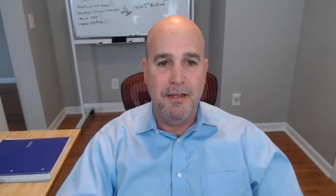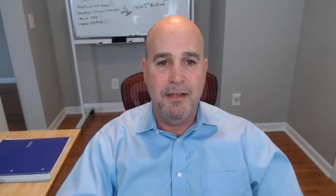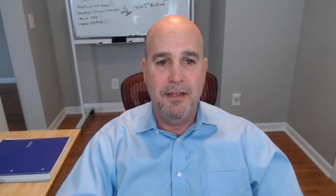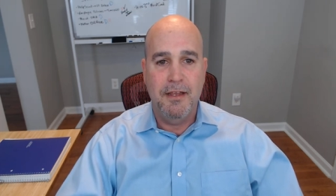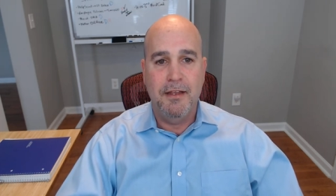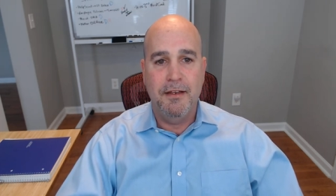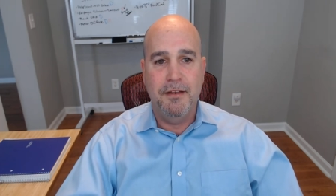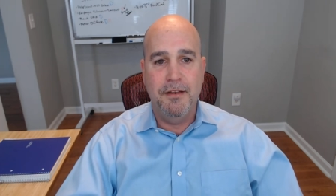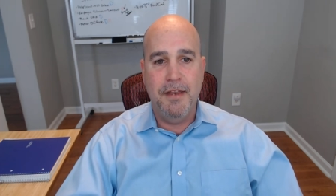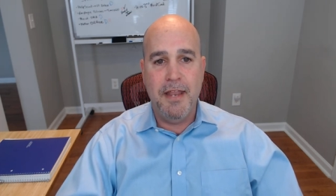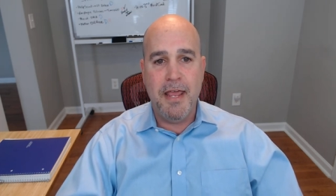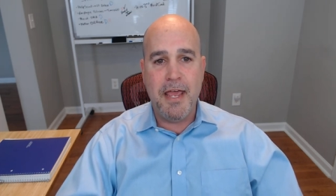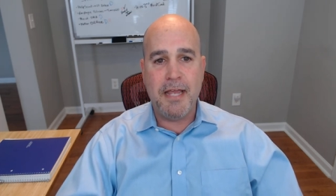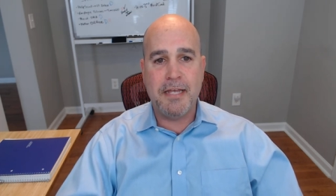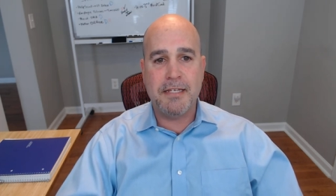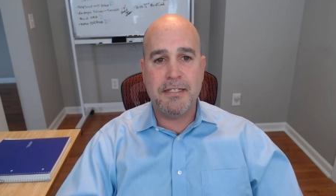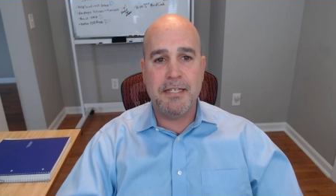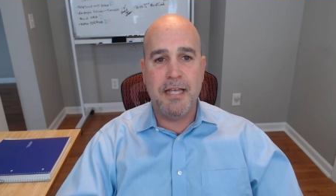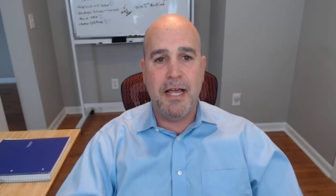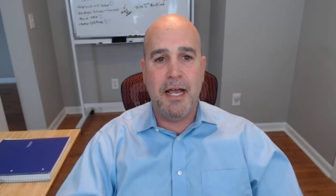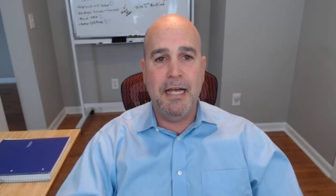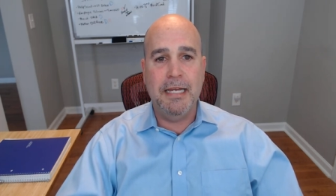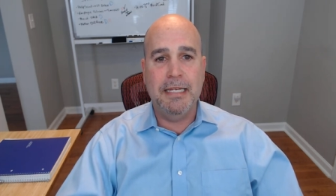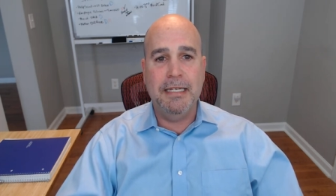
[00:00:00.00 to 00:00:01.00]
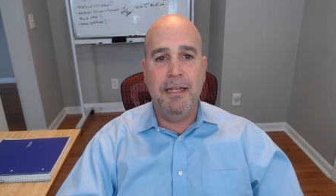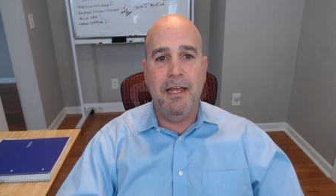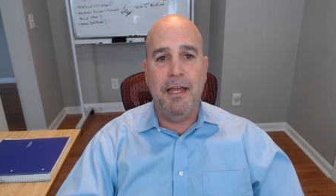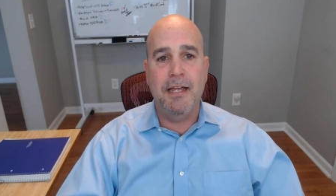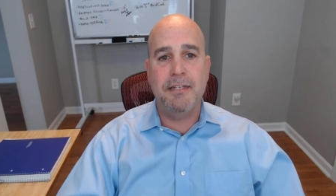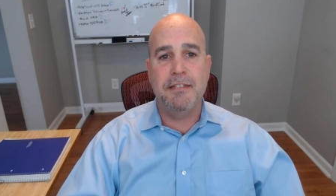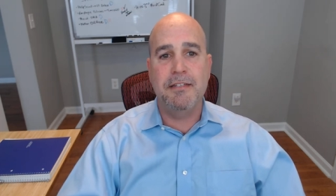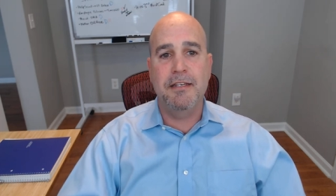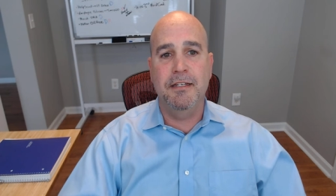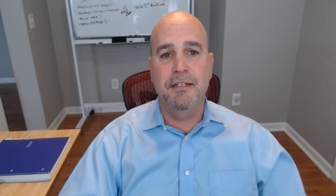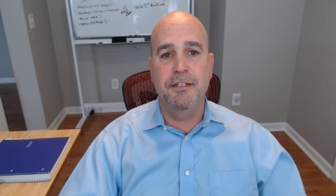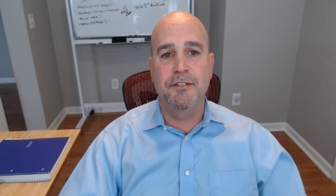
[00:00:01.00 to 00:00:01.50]
Next, I'd like
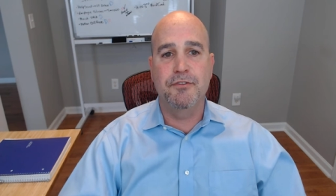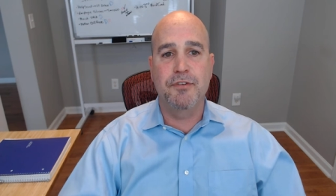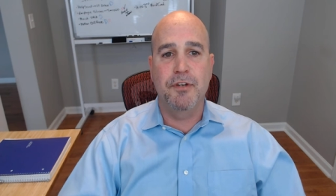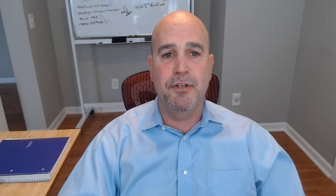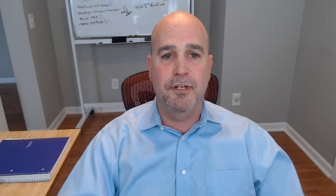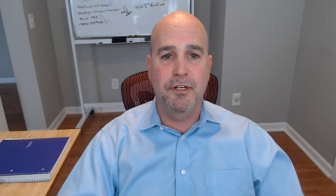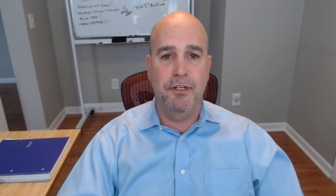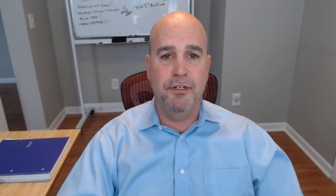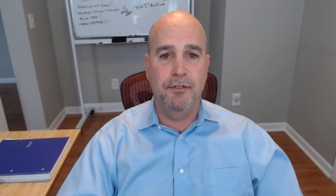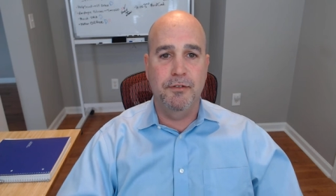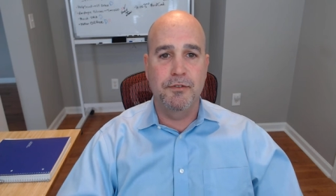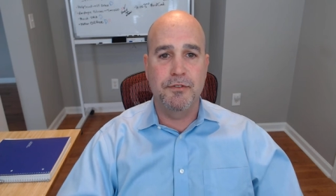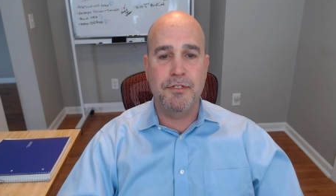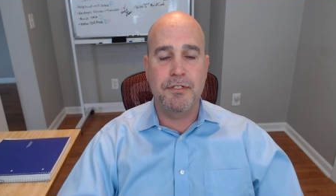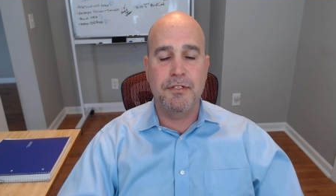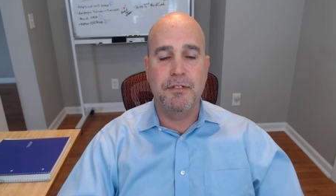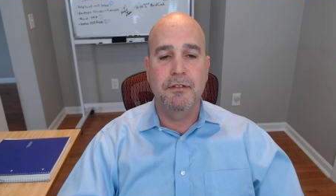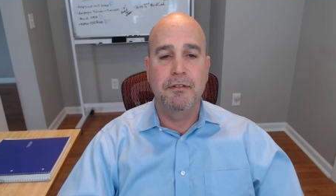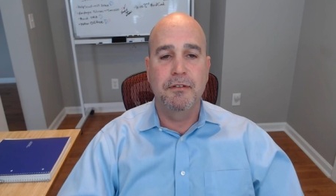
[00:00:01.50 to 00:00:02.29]
to introduce